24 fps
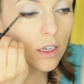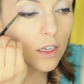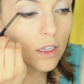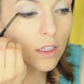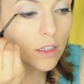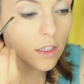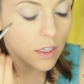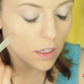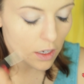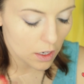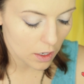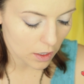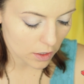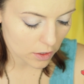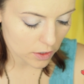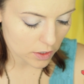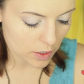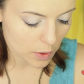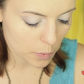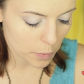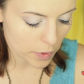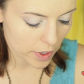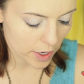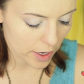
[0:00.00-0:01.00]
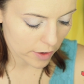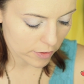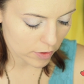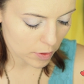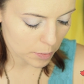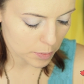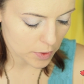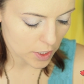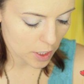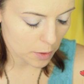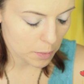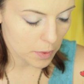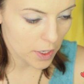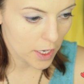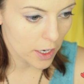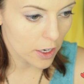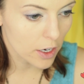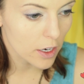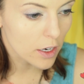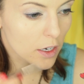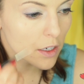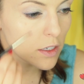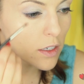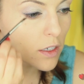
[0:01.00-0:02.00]
and the color that we have up top
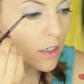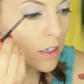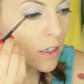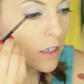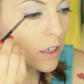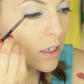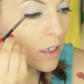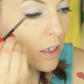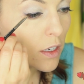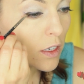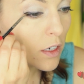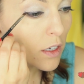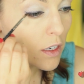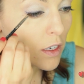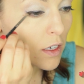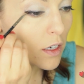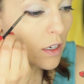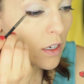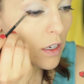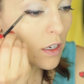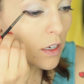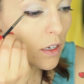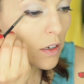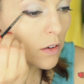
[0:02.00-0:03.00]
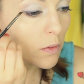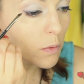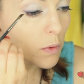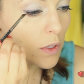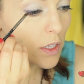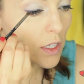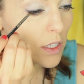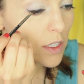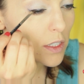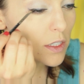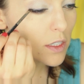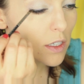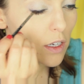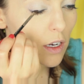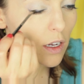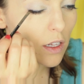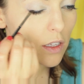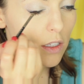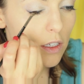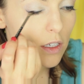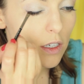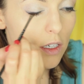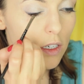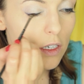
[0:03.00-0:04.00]
here with this
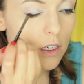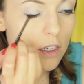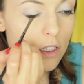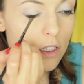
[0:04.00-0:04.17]
color.